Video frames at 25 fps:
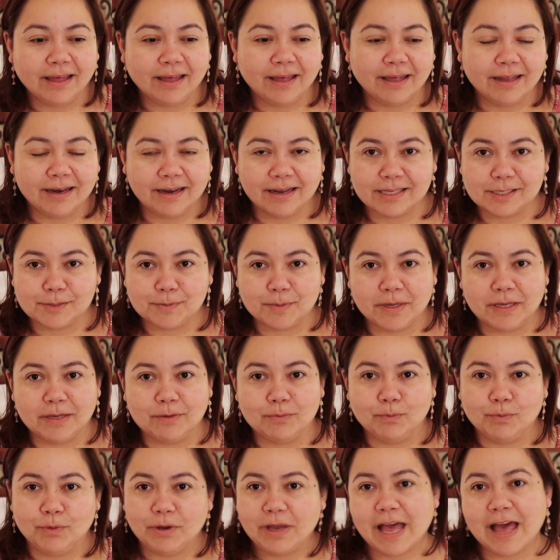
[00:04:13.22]
It has
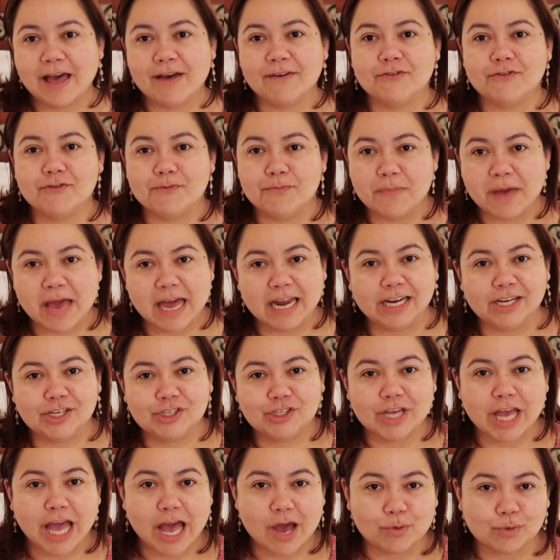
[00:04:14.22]
been. We have
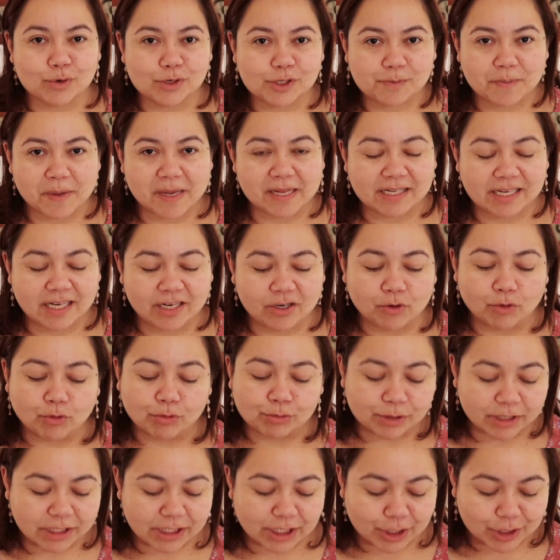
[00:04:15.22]
managed our spending
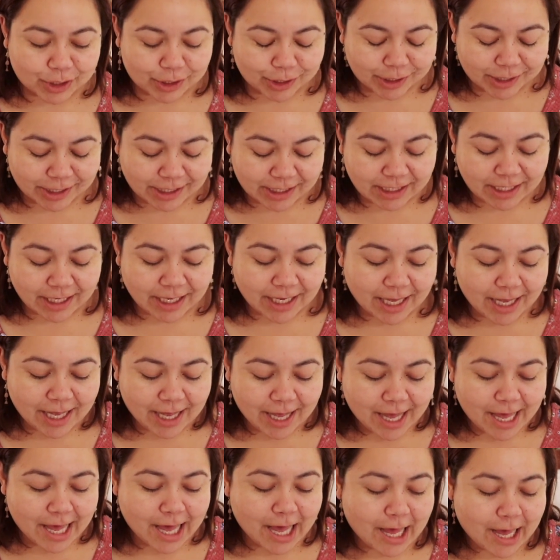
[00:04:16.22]
really good.
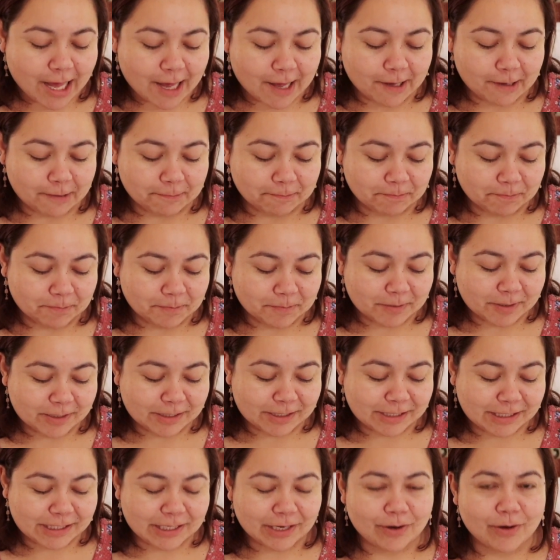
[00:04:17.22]
Um,
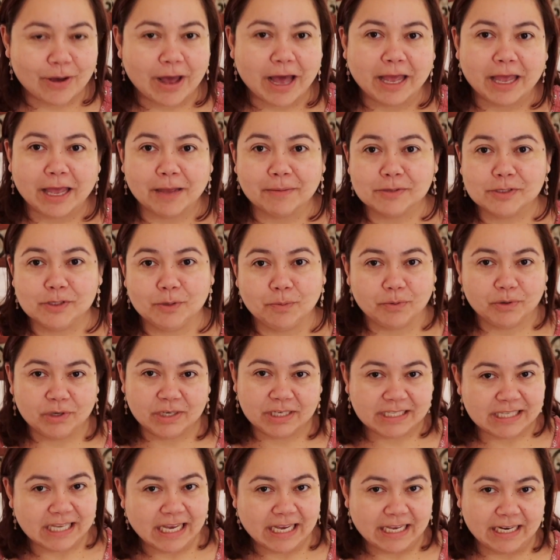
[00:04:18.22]
so I am super
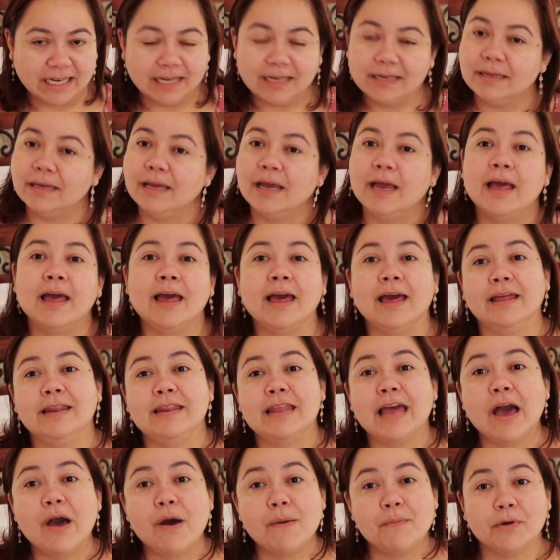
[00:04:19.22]
excited. And
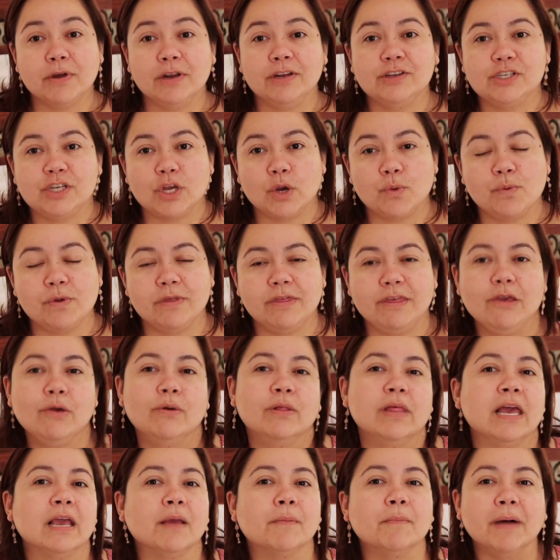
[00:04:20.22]
now I'm gonna share with you
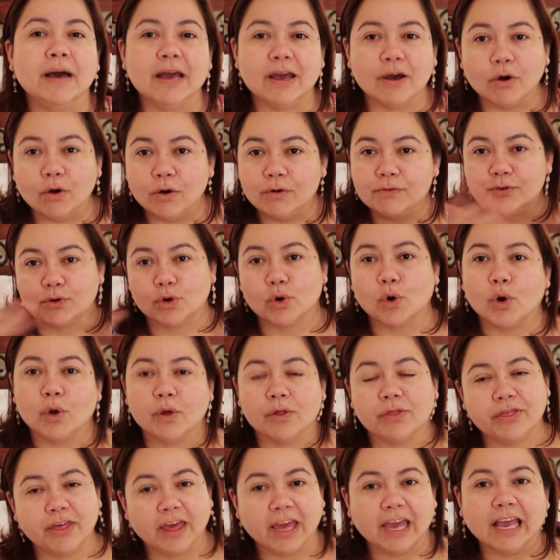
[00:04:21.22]
like my
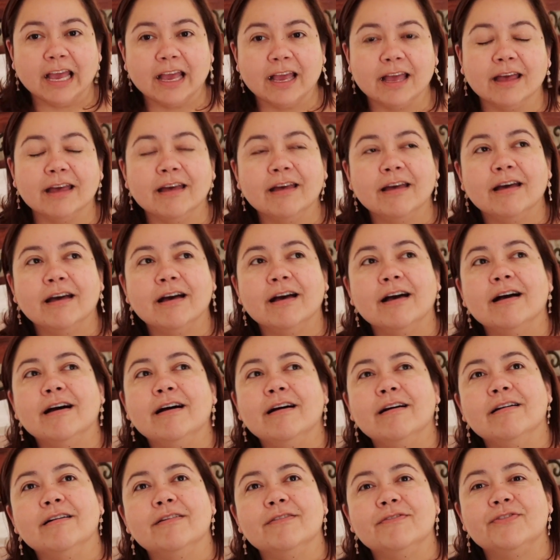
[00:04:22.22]
overall think
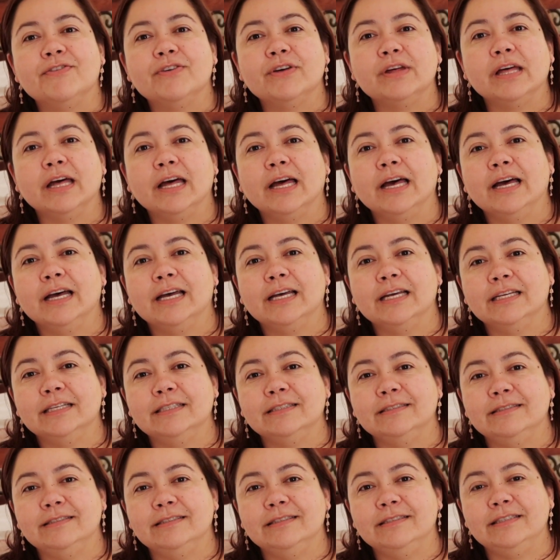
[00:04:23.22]
of uh,
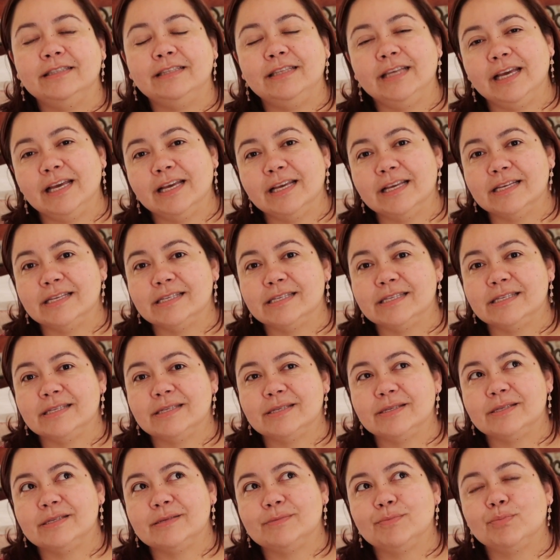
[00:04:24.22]

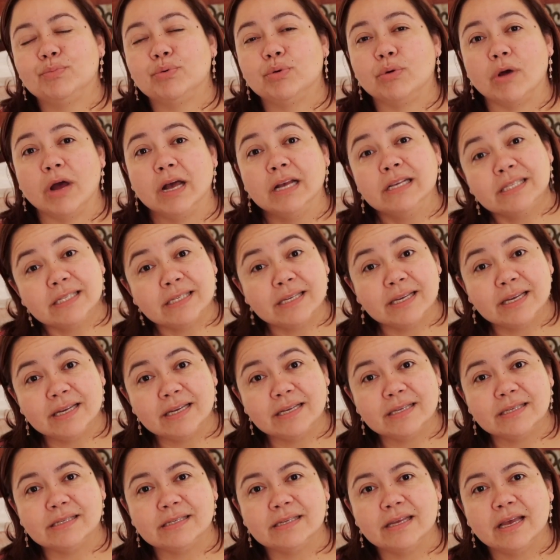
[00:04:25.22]
this
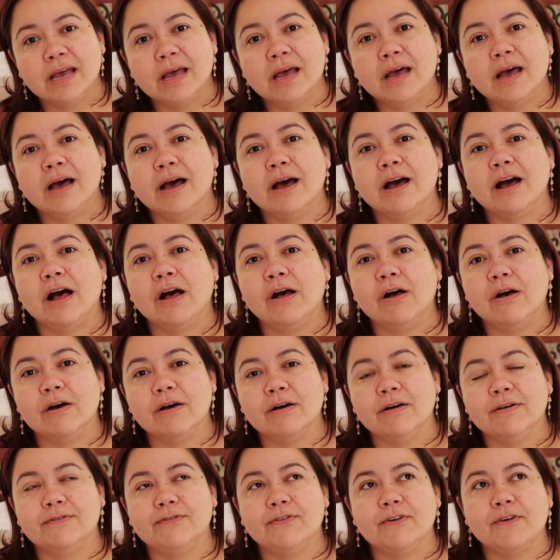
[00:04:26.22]
process
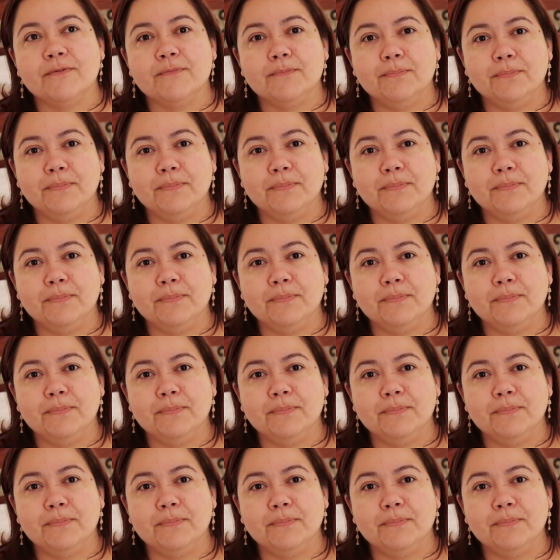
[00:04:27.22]
of